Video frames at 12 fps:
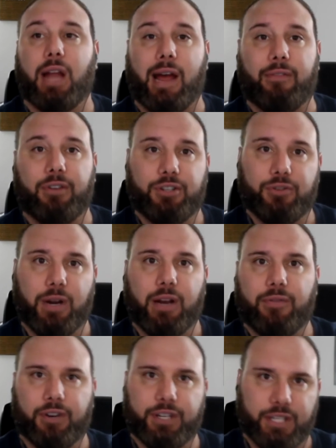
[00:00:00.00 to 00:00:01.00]
average
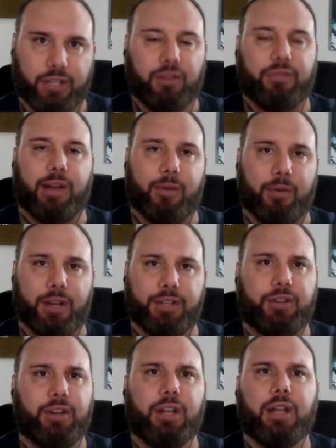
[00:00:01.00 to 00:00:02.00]
rent for a single family
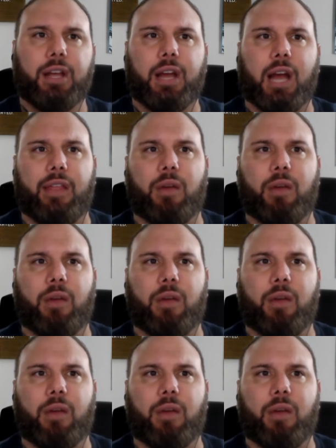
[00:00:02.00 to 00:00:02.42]
rental mm-hmm.